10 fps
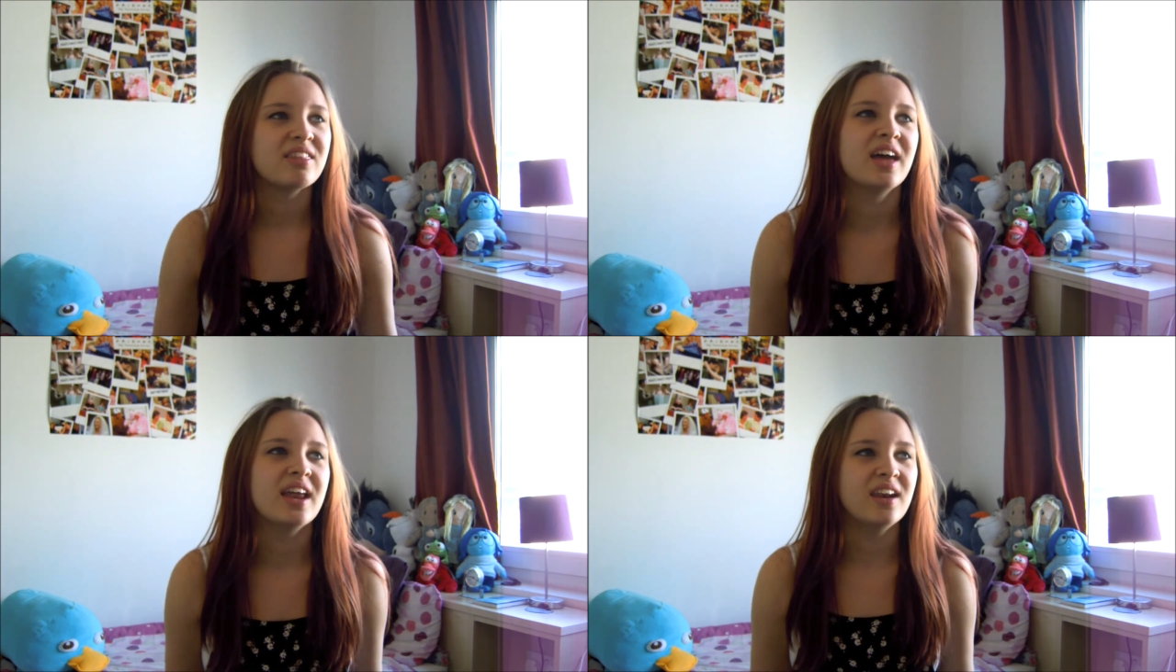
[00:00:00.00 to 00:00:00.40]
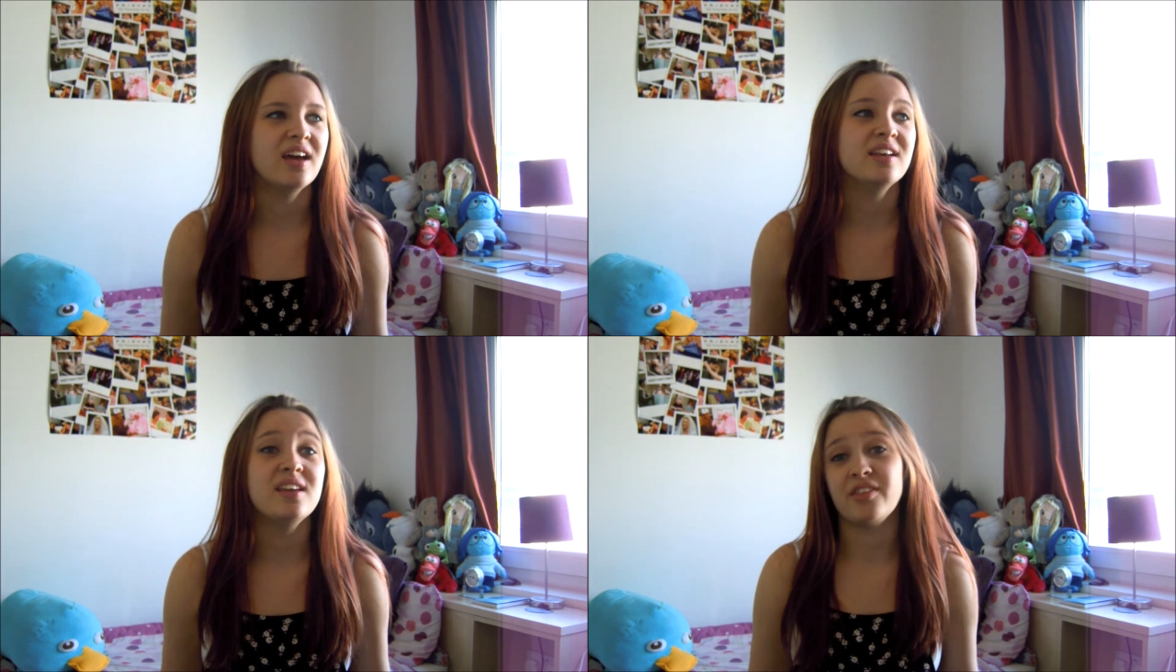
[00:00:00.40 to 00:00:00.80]
then
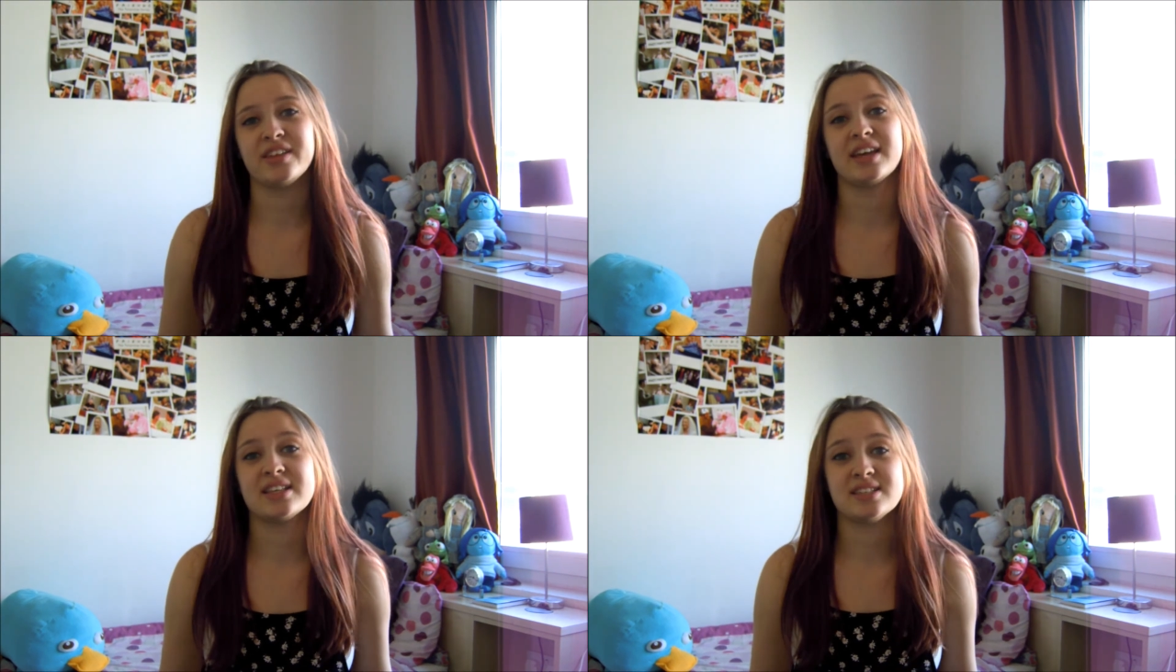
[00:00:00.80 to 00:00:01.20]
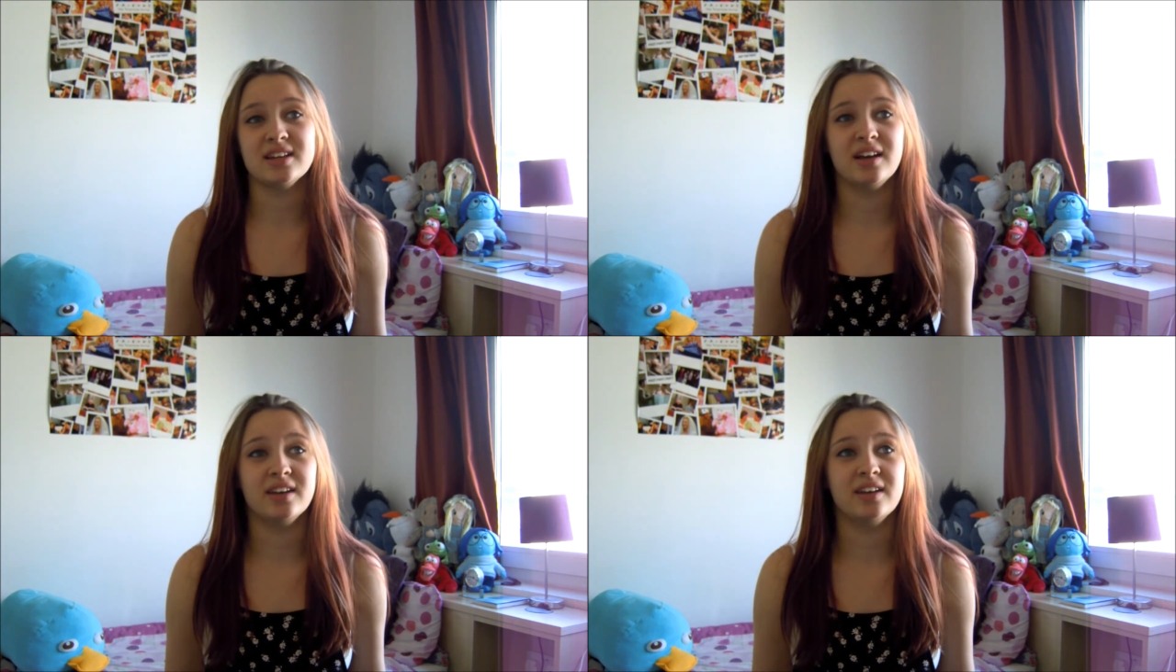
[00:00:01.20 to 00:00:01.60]
nothing gets
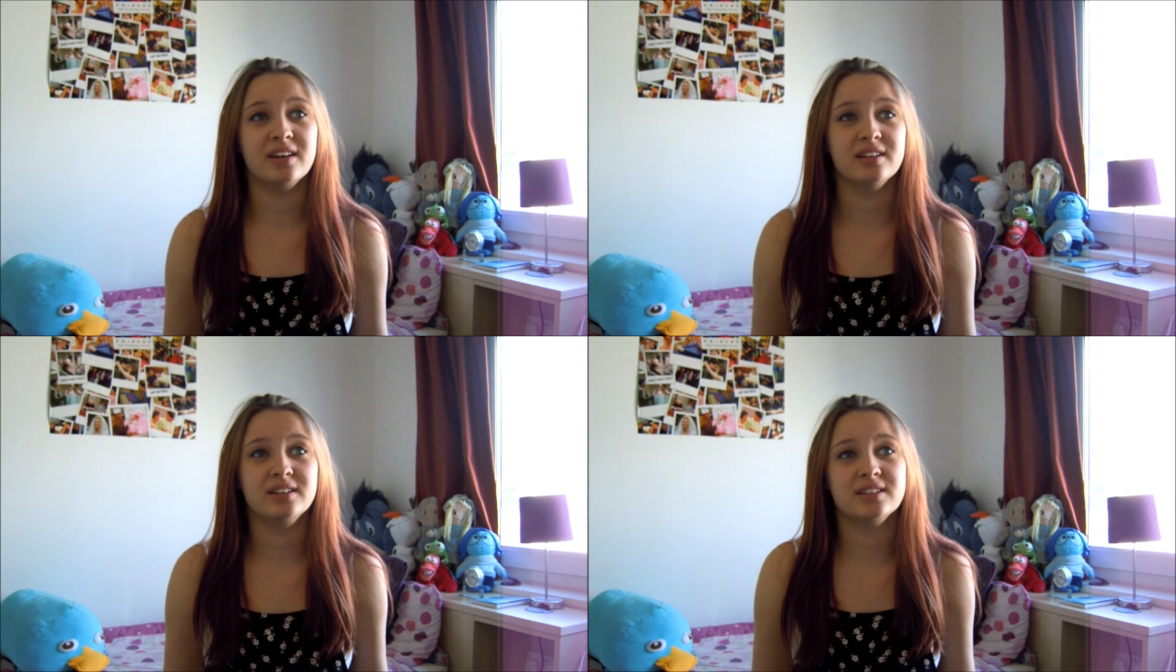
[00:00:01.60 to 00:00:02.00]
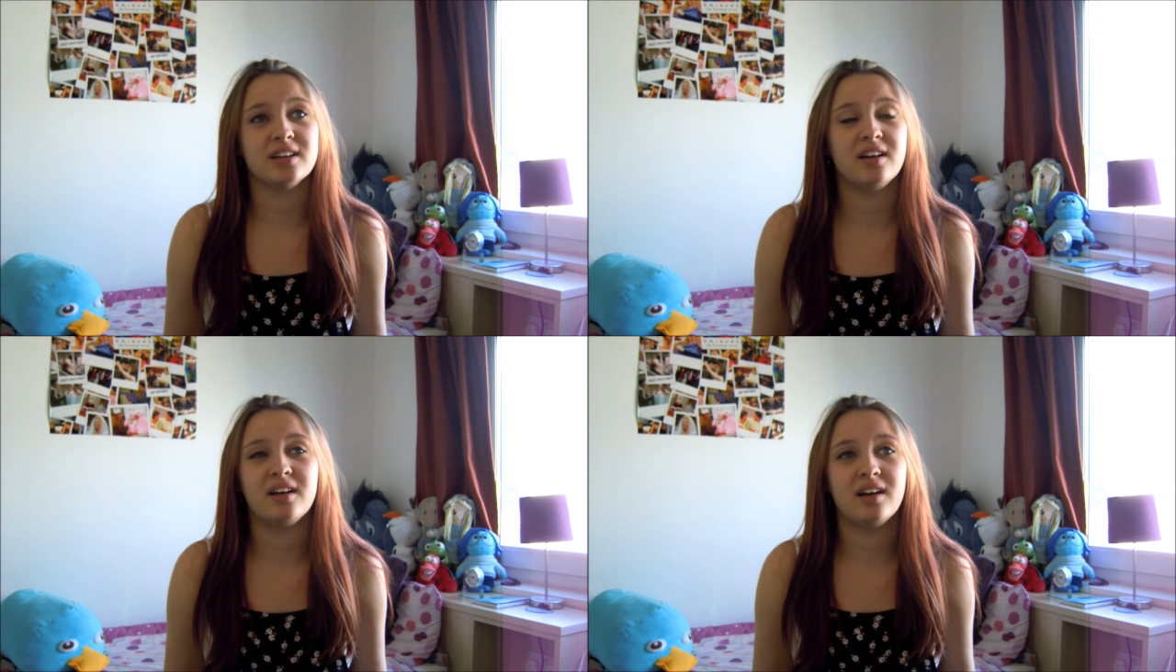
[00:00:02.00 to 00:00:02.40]
done
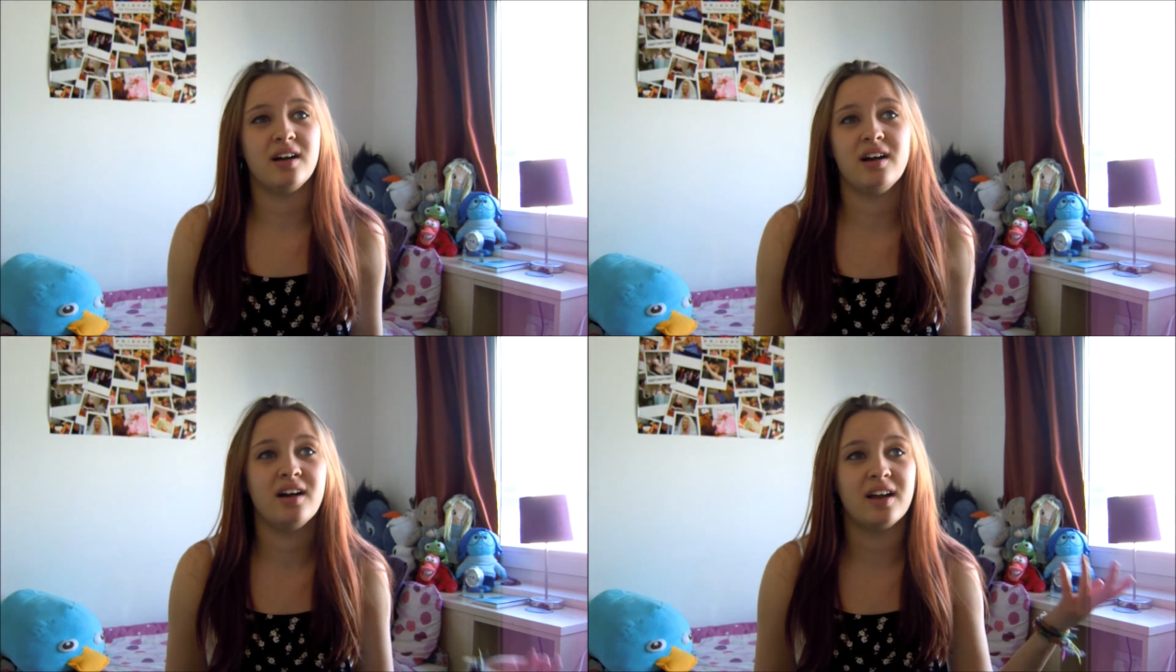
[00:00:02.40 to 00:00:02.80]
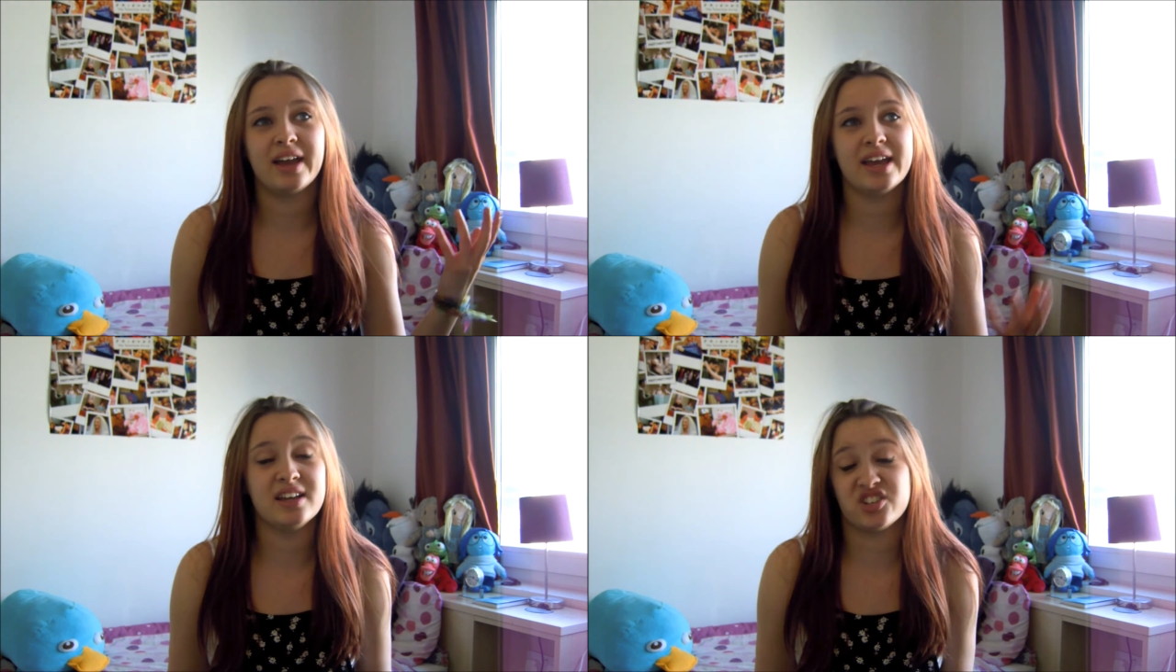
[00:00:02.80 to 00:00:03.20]

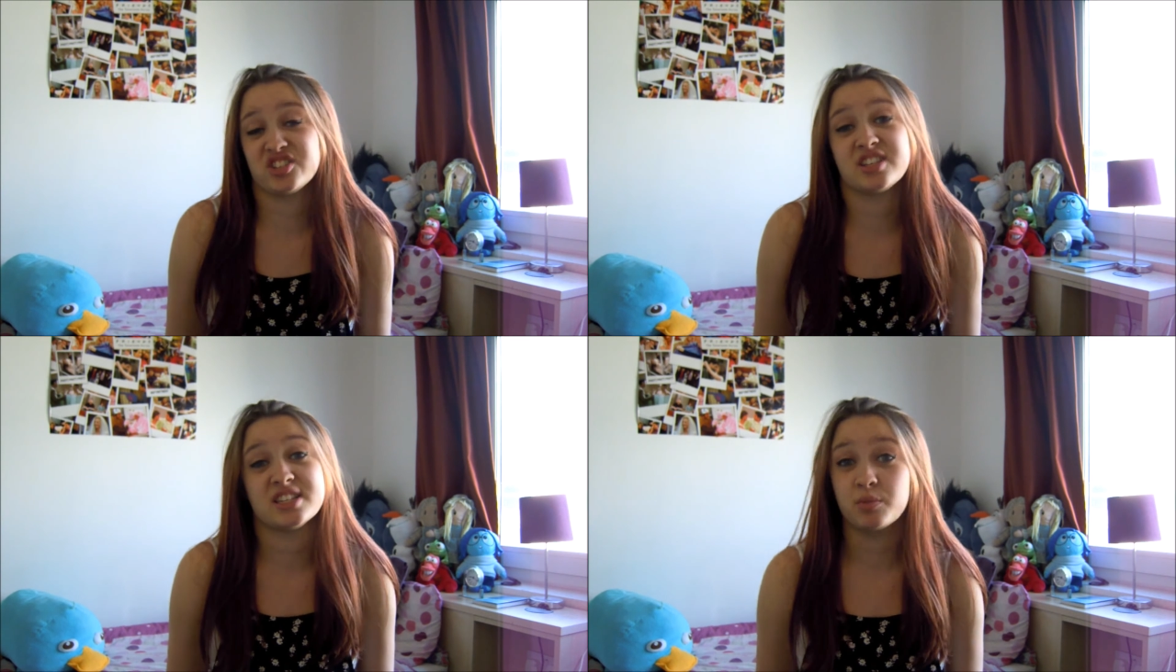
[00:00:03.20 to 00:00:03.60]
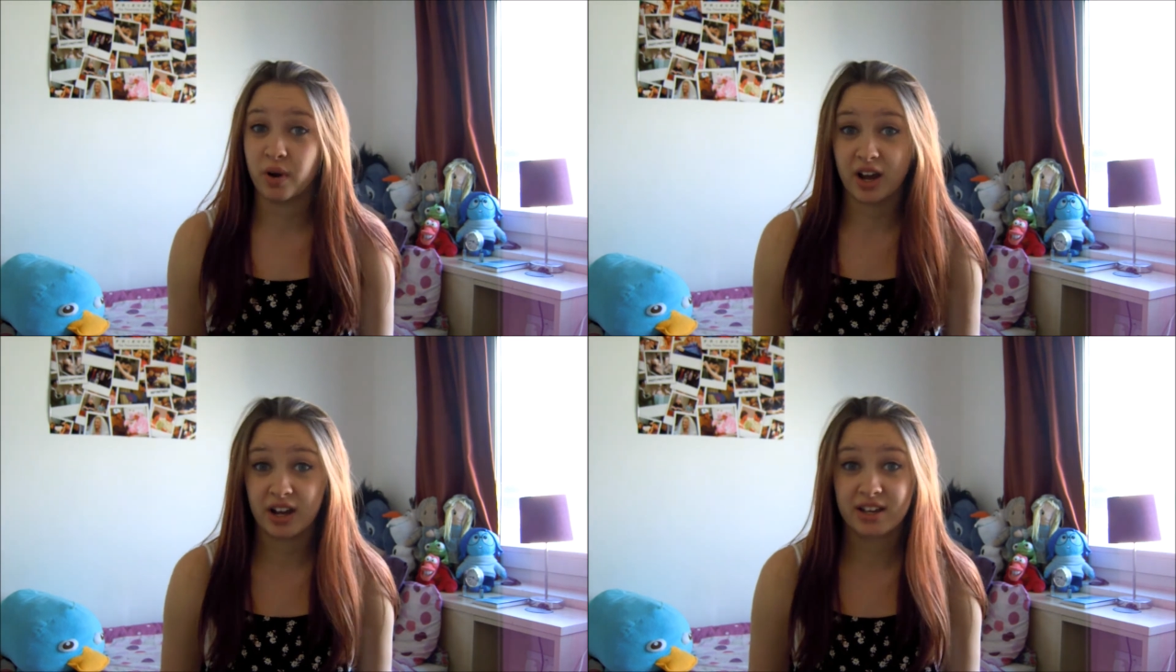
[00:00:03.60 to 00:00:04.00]
and it just doesn't
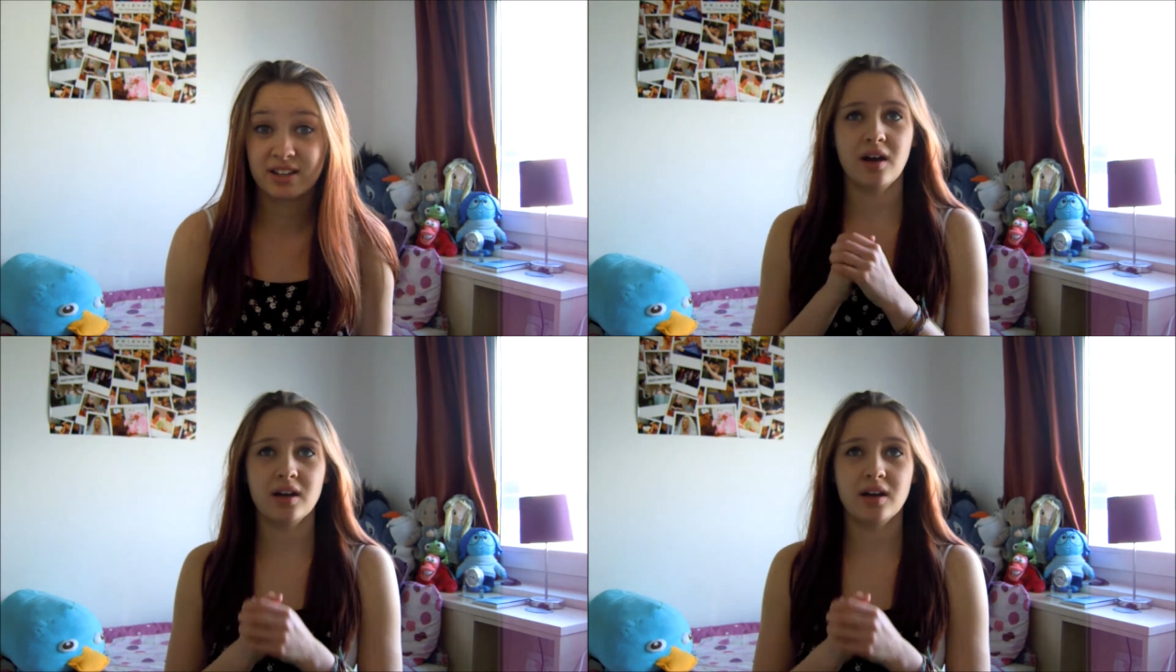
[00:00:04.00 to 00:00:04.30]
work.